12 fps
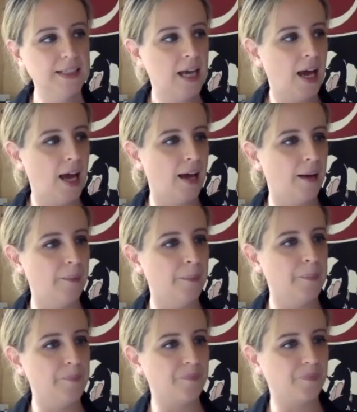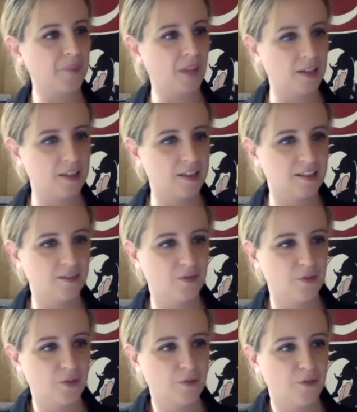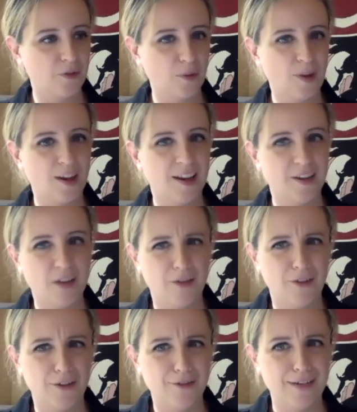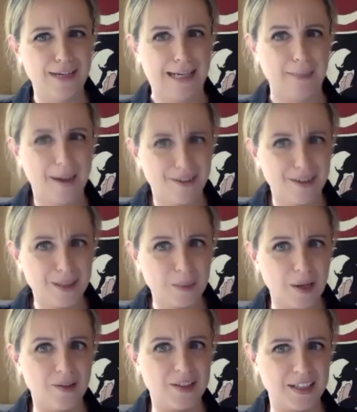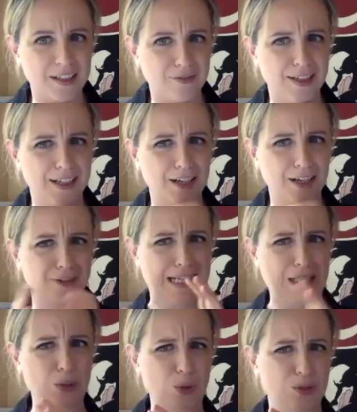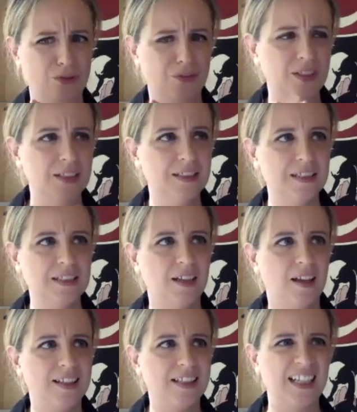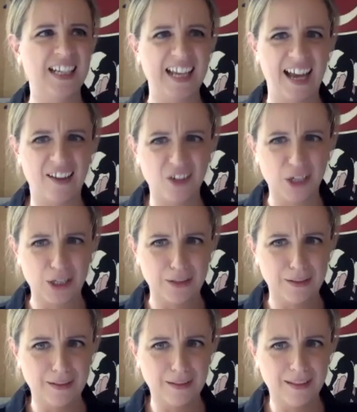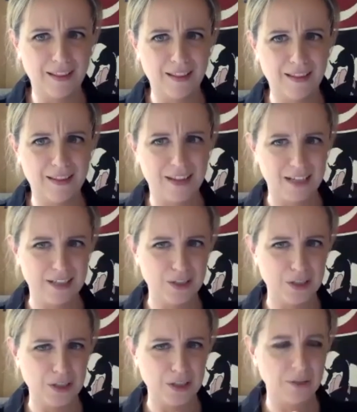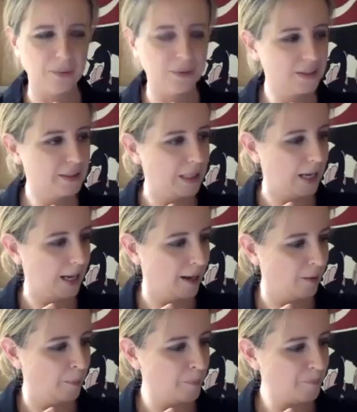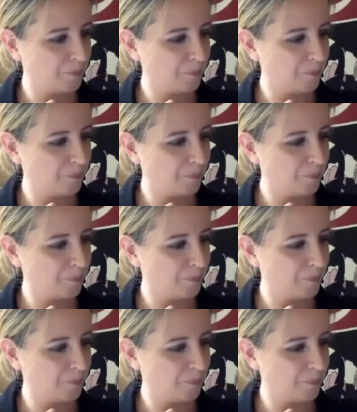um, and it's for, for a while I, felt really embarrassed about it it felt like a really sort of slightly arrogant thing to do um,